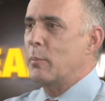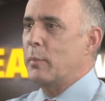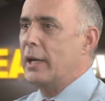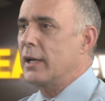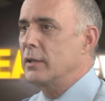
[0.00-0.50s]

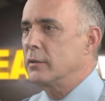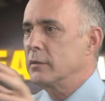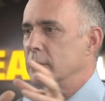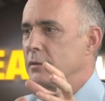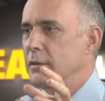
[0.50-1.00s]
bad,
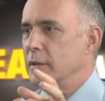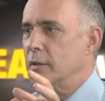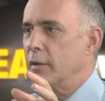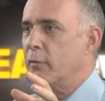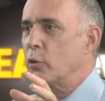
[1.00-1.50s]

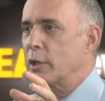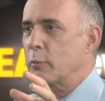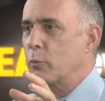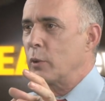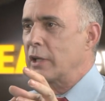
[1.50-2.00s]
if only
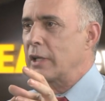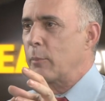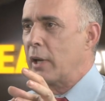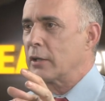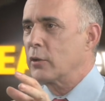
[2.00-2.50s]
we could
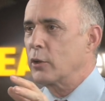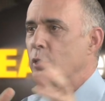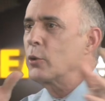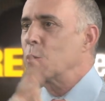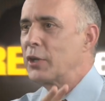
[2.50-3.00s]
get back to the
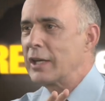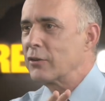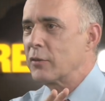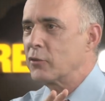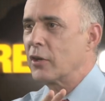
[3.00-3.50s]
good old
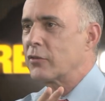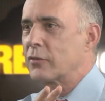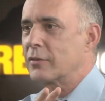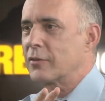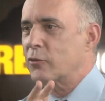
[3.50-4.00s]
days of just
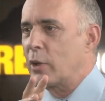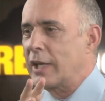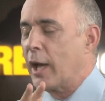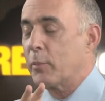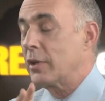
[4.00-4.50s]
straight
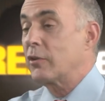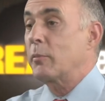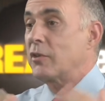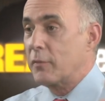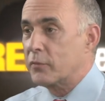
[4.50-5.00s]

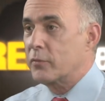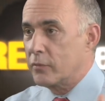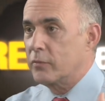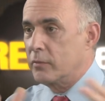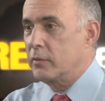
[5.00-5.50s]
capitalism, as if
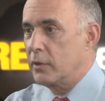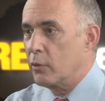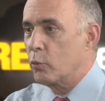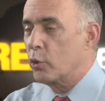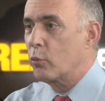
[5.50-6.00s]
you
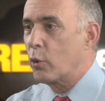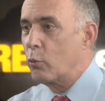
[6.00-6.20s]
know World War